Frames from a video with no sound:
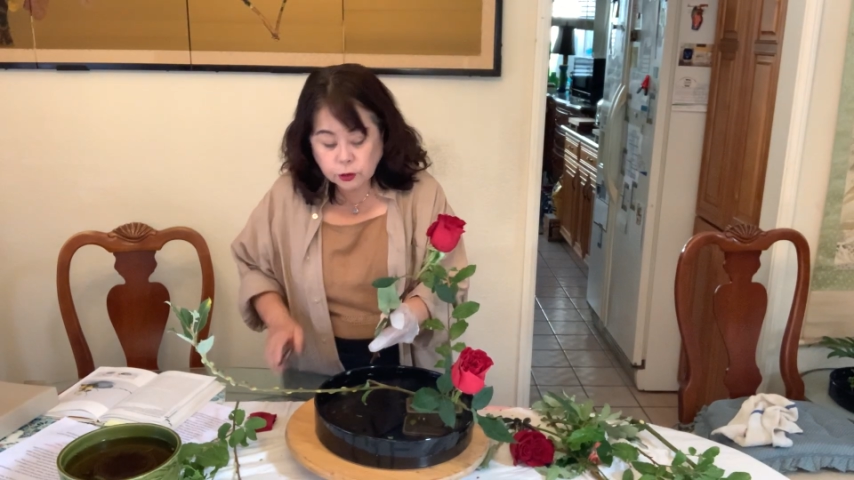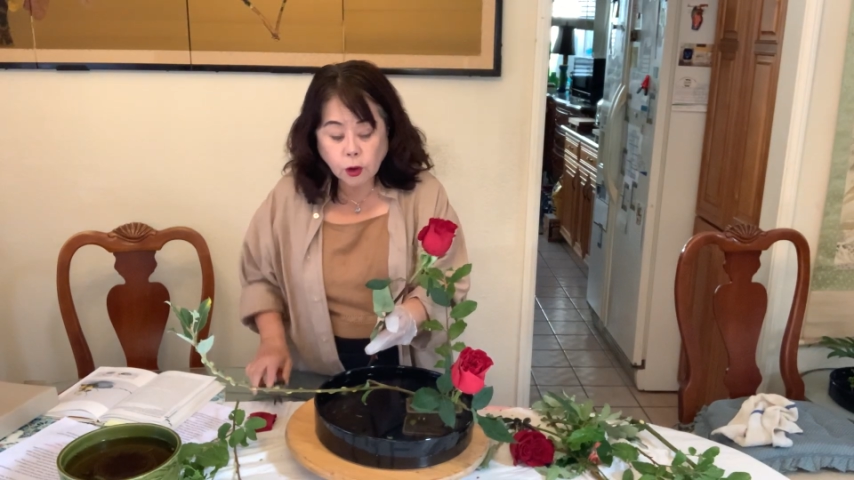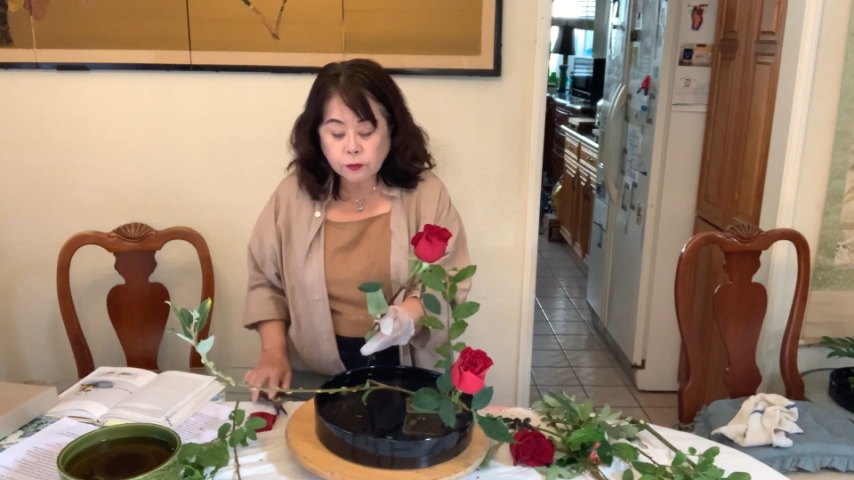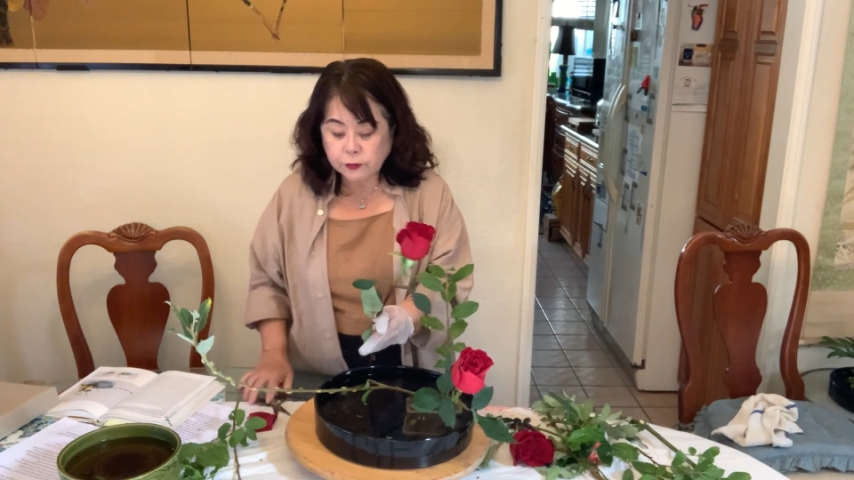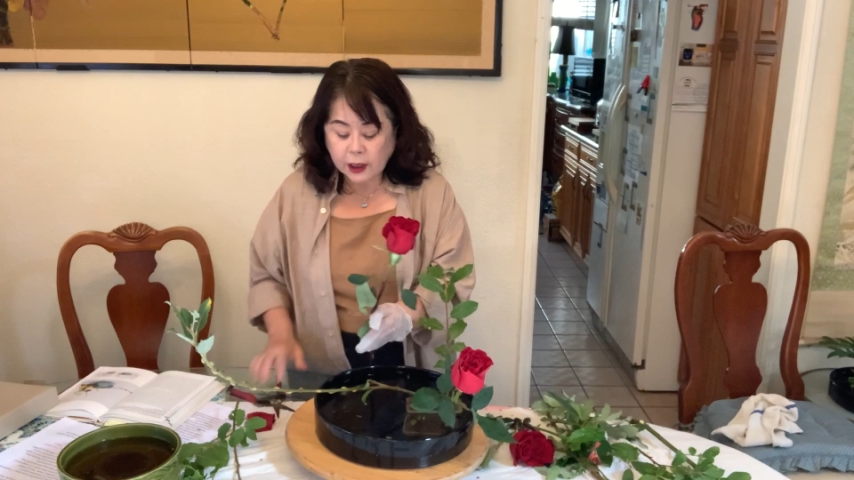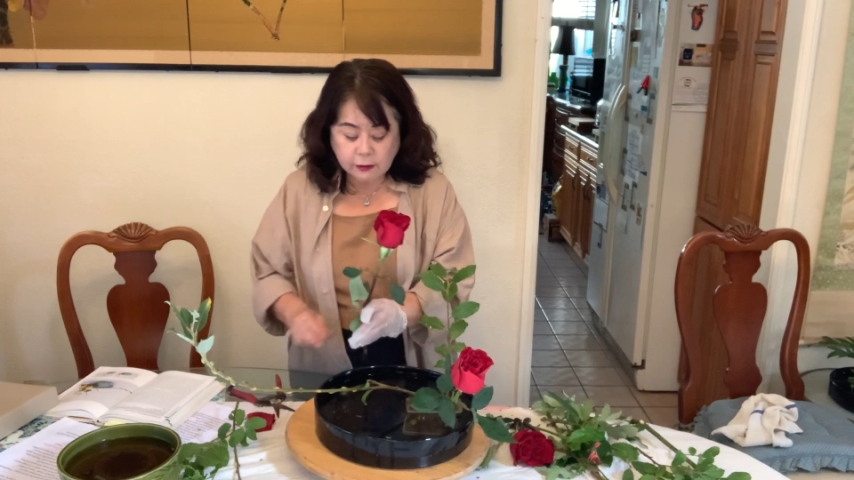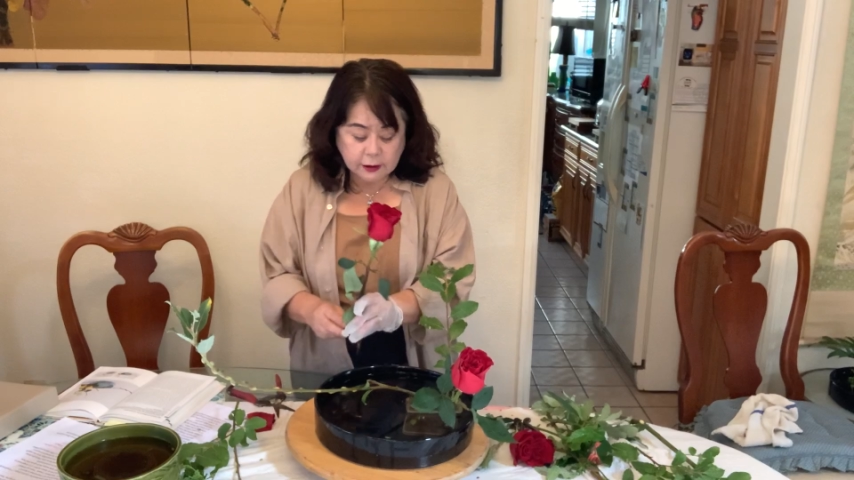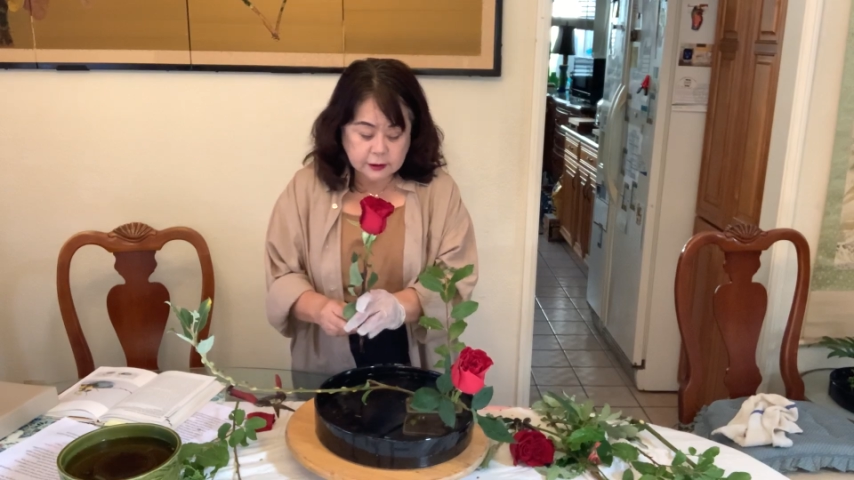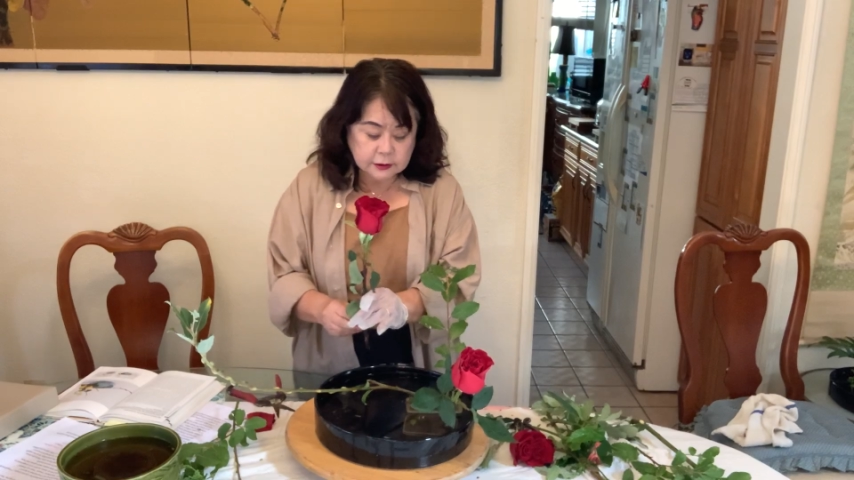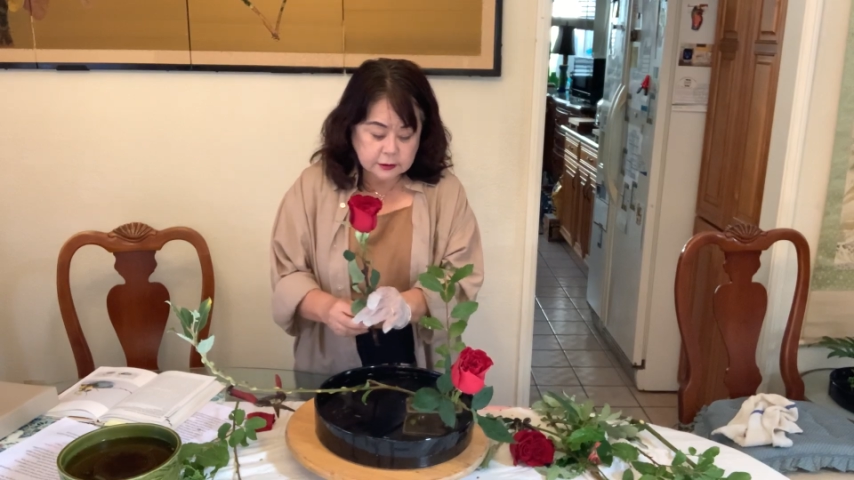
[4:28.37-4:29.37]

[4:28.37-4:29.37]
tall flower.